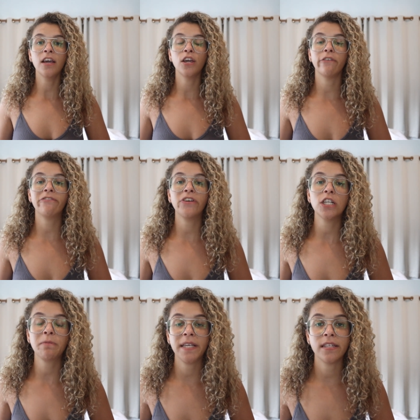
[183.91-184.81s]
your
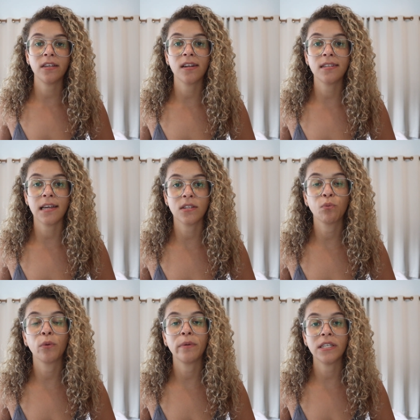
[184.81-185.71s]
first PCR test
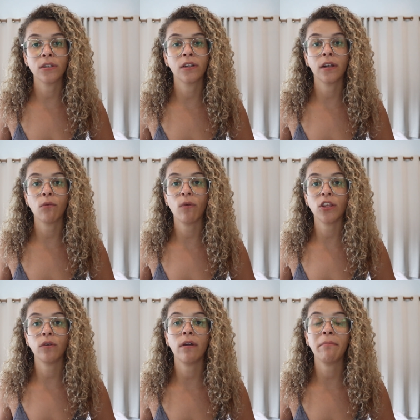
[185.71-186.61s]
will be done when
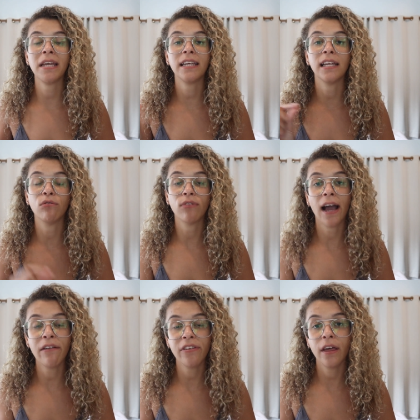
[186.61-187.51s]
you immediately
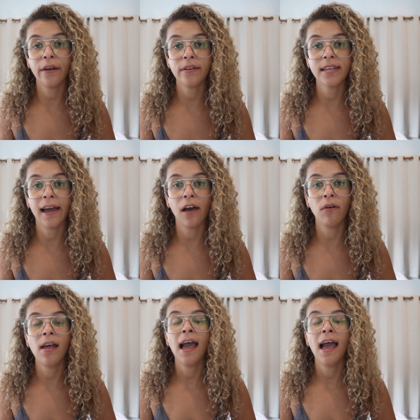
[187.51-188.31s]
arrive at the hotel,